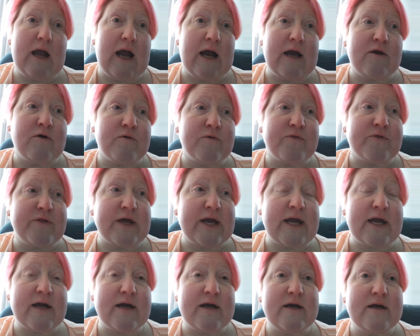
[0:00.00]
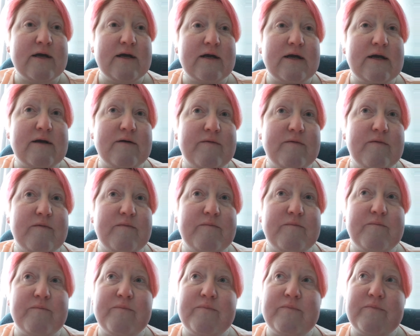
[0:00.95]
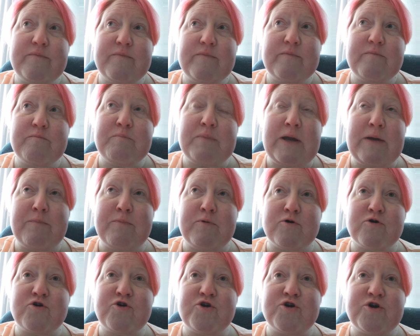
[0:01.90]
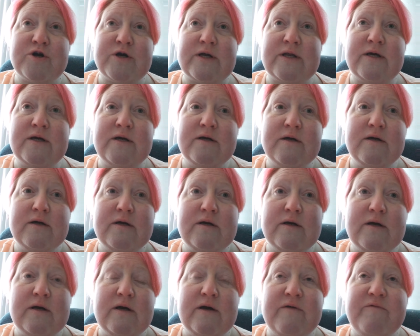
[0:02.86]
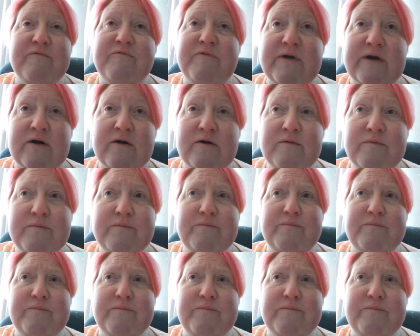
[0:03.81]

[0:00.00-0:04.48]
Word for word: I don't think people should feel